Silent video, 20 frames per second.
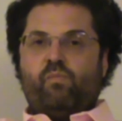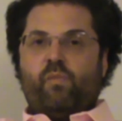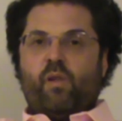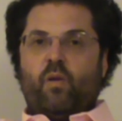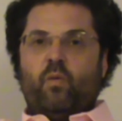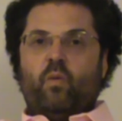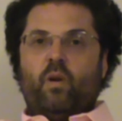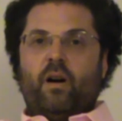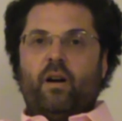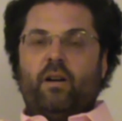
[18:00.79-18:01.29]

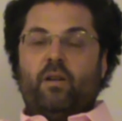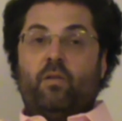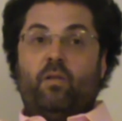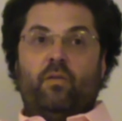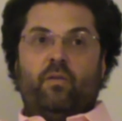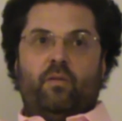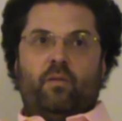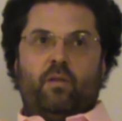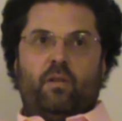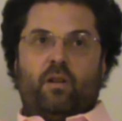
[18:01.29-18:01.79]
why, or
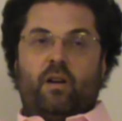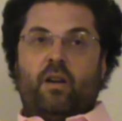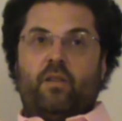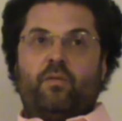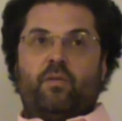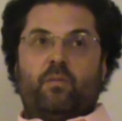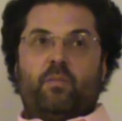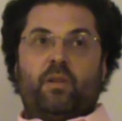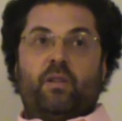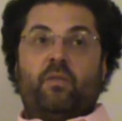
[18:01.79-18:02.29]
God
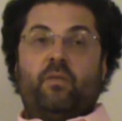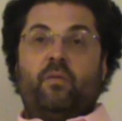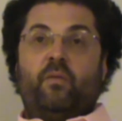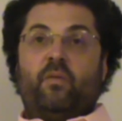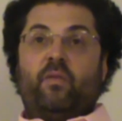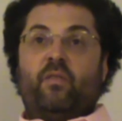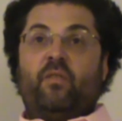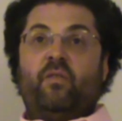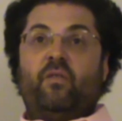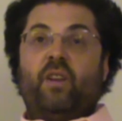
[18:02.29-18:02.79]
forbid,
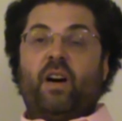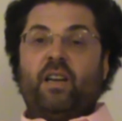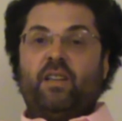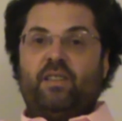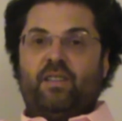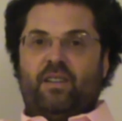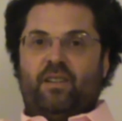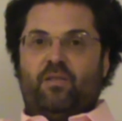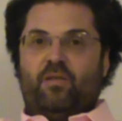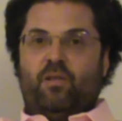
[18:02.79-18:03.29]

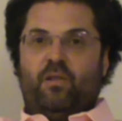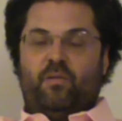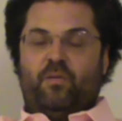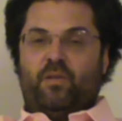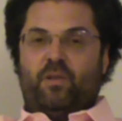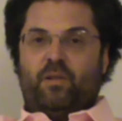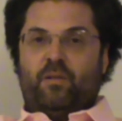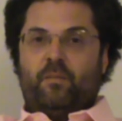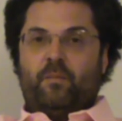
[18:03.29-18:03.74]
fighting over,